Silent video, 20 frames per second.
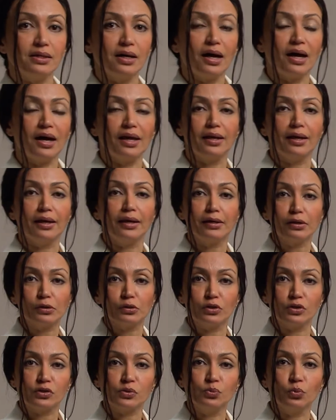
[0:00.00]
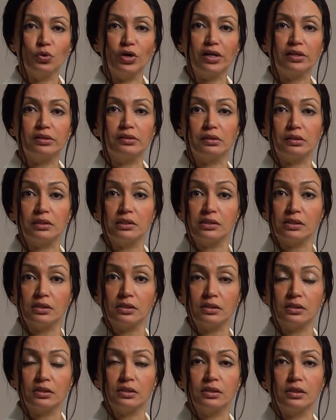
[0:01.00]
monkeys that there is a
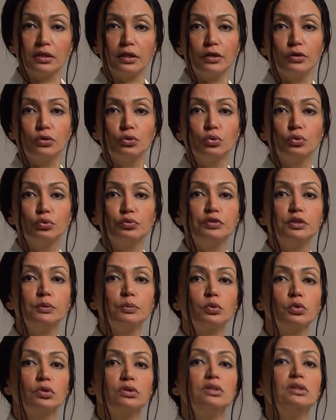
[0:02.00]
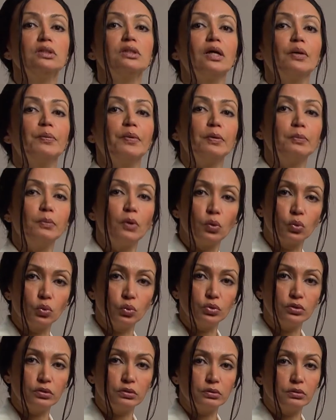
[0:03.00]
certain protein, and I call it
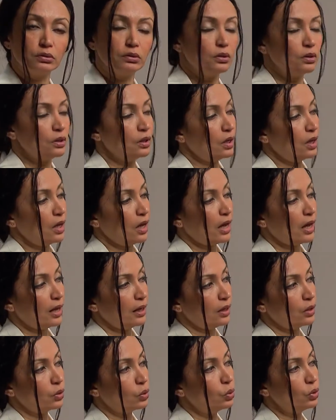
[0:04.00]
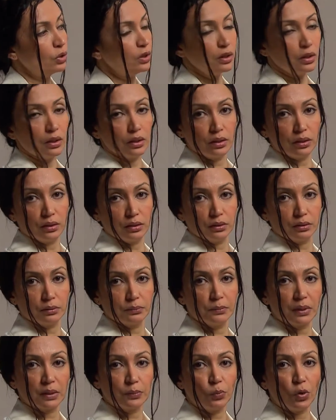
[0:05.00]
the Rh factor,
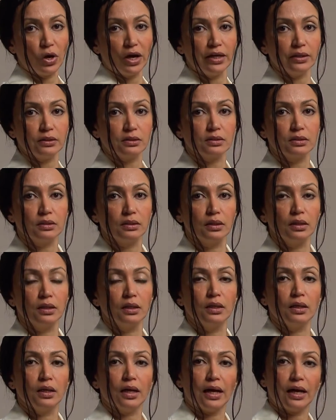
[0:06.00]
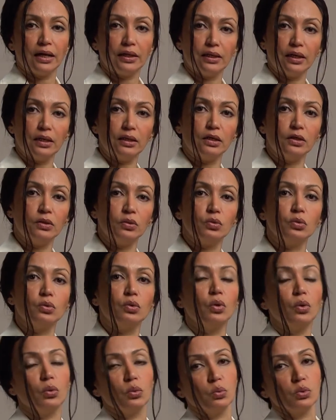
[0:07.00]
that may be present in all
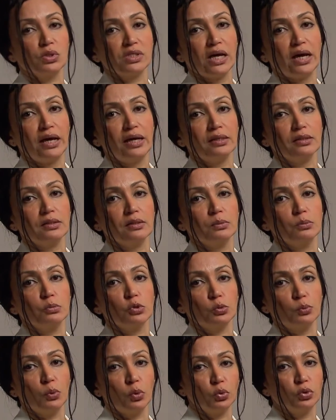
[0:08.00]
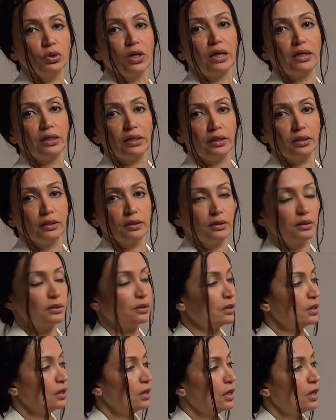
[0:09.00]
groups or may be absent."
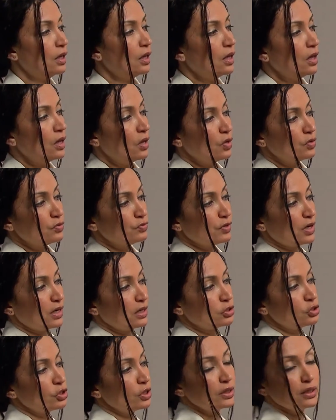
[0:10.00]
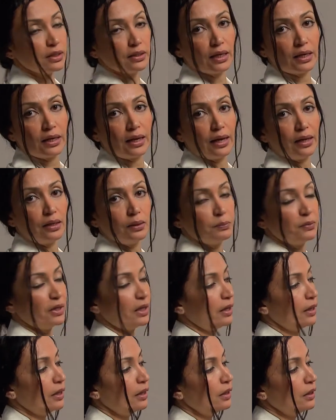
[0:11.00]
Now we know that group
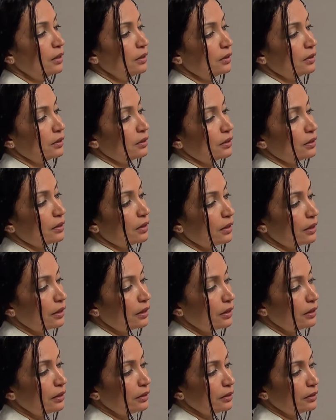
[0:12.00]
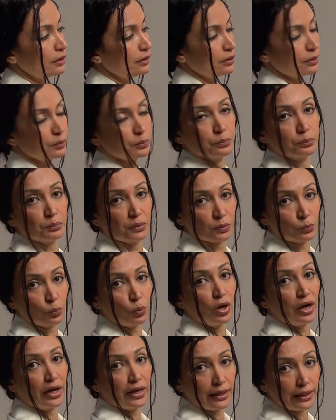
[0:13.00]
A individuals who have
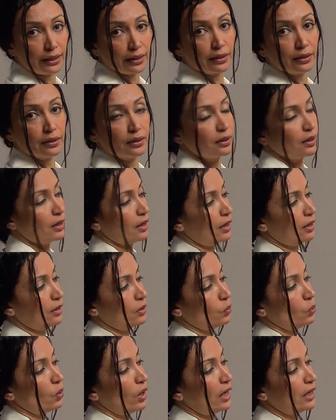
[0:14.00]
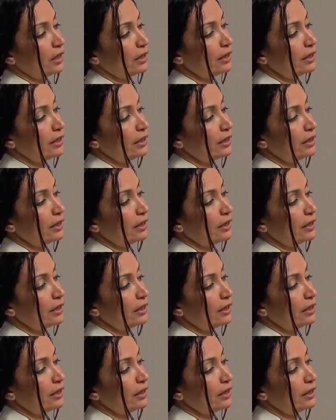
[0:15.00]
rhesus factor are called